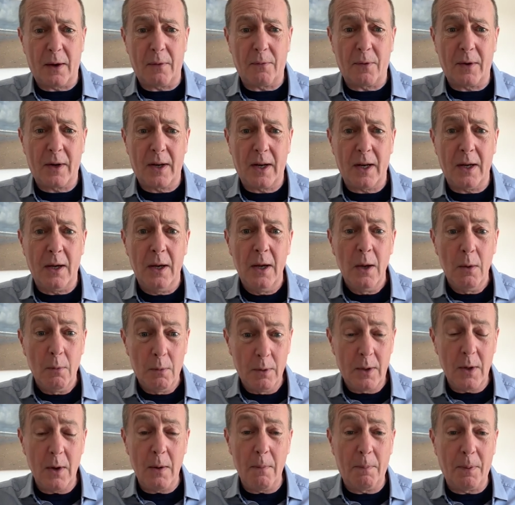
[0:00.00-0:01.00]
Africa.
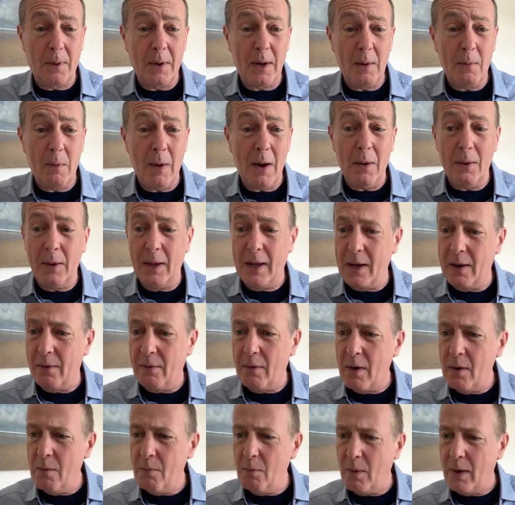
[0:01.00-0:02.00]
We're doing pretty well
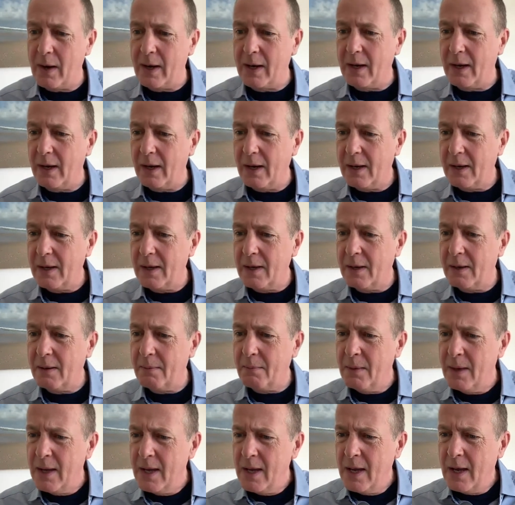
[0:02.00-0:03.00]
here, aren't we?
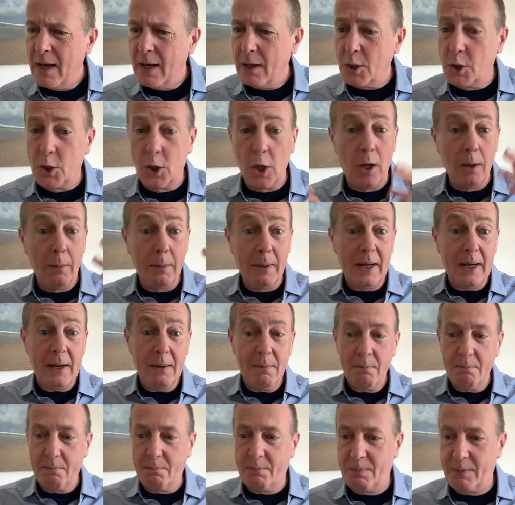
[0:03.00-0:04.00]

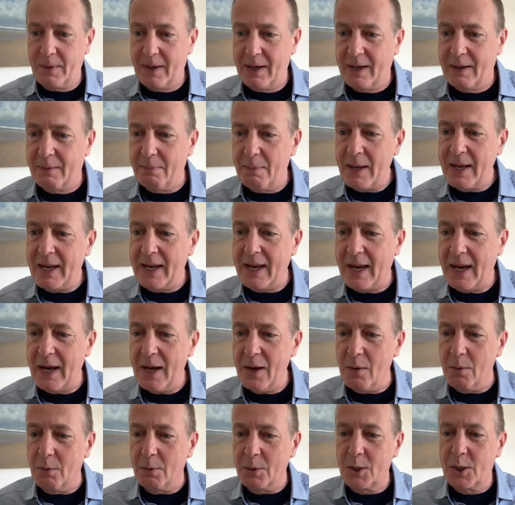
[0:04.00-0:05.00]
Germany, blinking
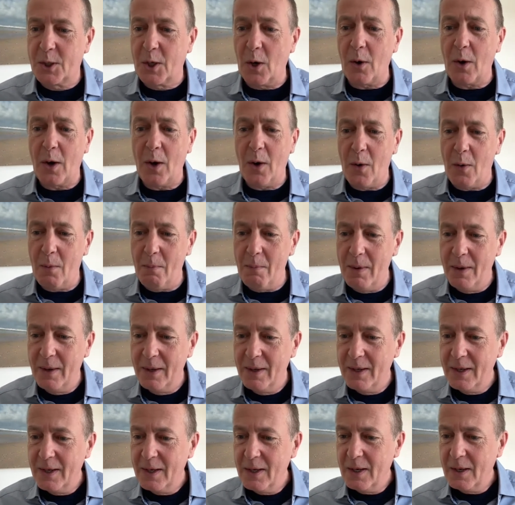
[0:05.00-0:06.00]
hell. Stockholm,
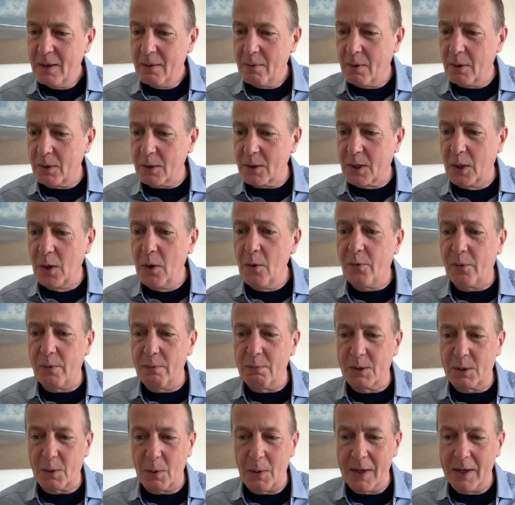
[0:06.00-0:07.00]
we've got two
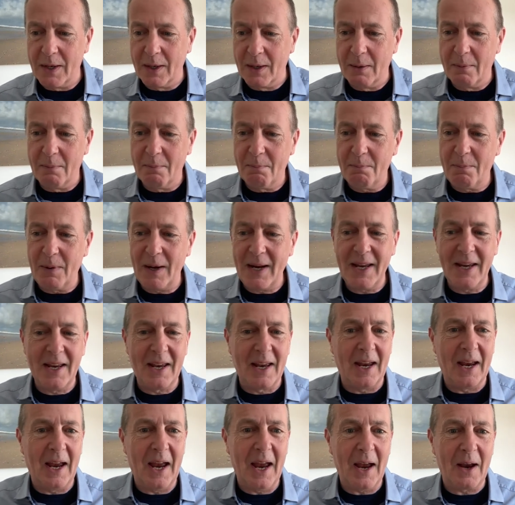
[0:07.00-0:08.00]
from Sweden.
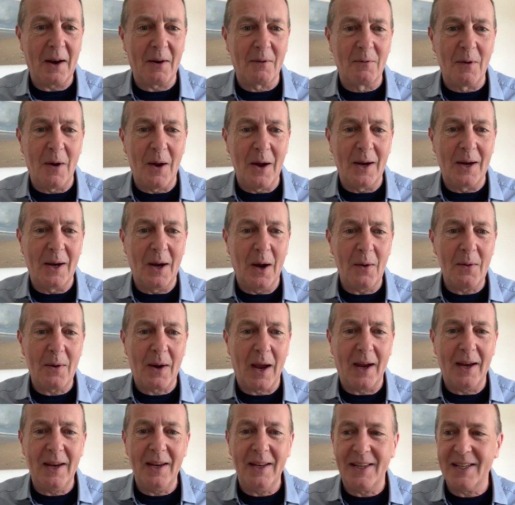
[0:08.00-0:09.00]
Blinking heck, right.
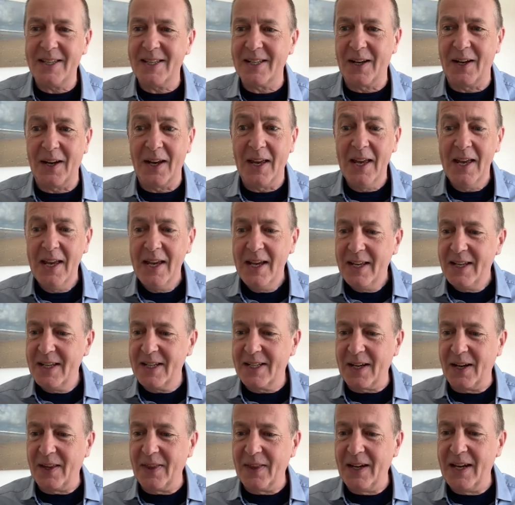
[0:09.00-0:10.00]
Okay, this is like
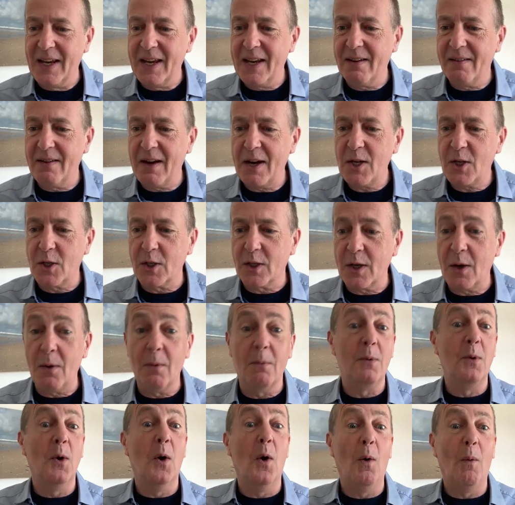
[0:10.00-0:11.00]
the League of Nations. Oh,
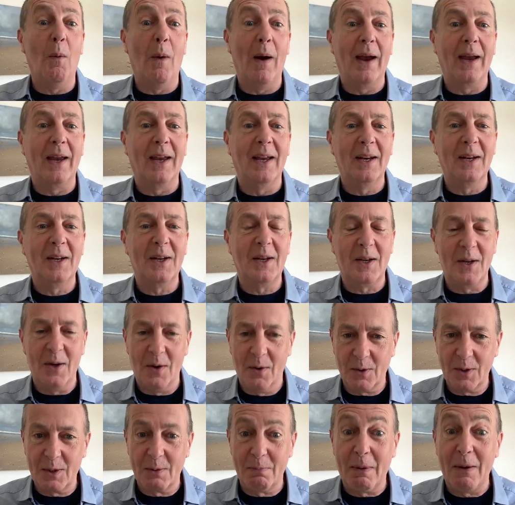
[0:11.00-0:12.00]
Norway.
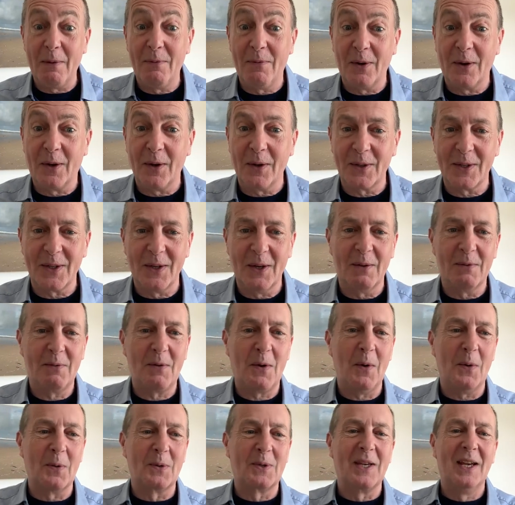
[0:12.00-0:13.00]
Not to be forgotten, of
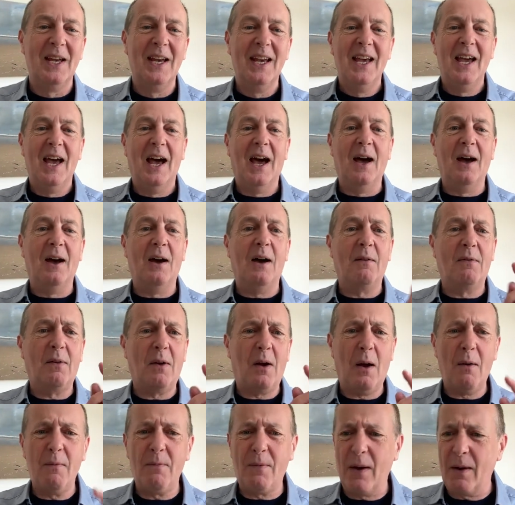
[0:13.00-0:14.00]
course.
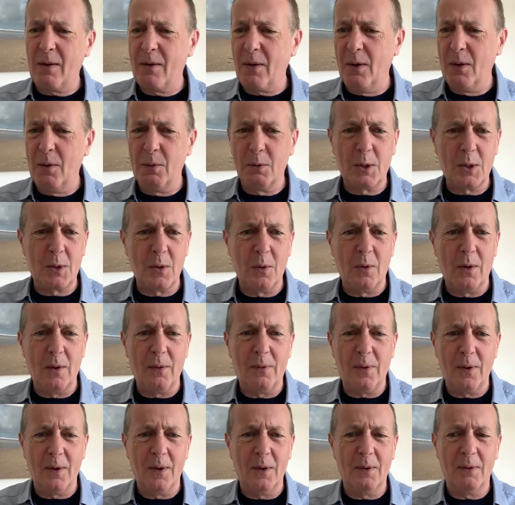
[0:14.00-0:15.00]
Hopefully, I've got a little story
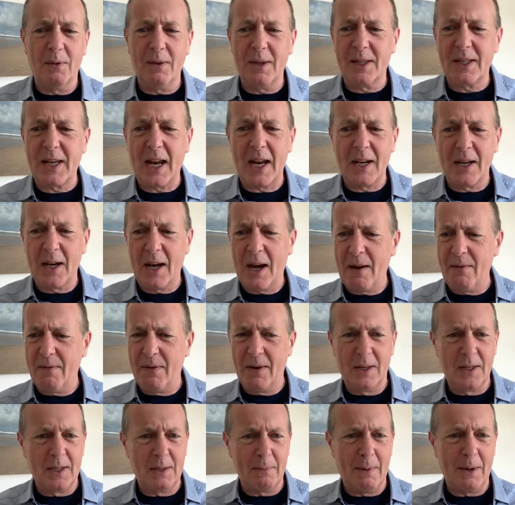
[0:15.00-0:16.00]
for the
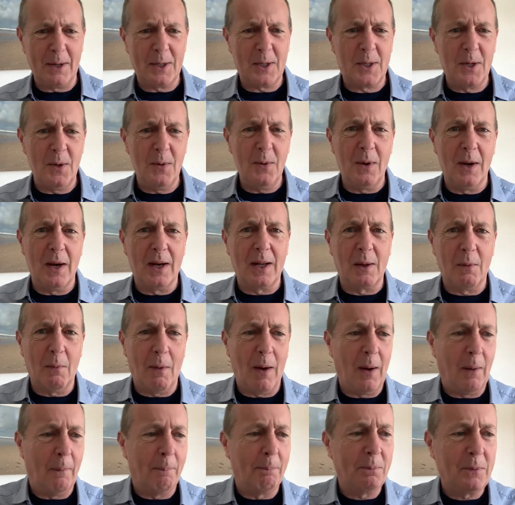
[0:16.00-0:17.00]
Scandinavians amongst you in a little
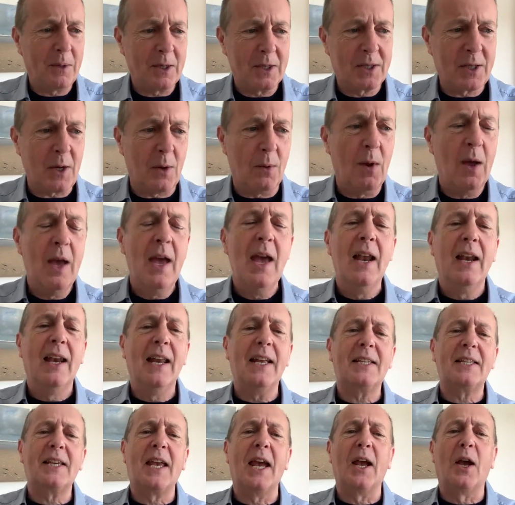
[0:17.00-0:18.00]
while. So
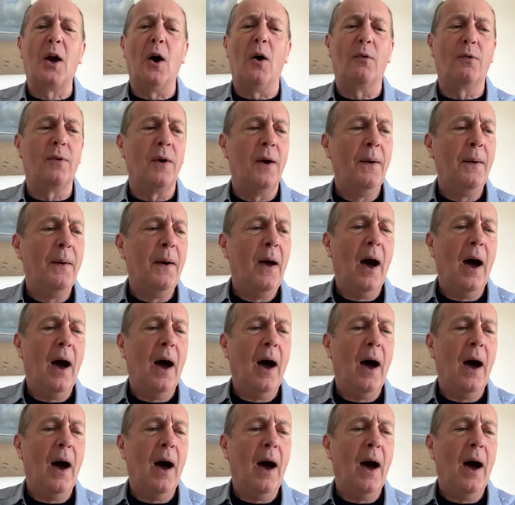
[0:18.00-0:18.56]
let's kick off.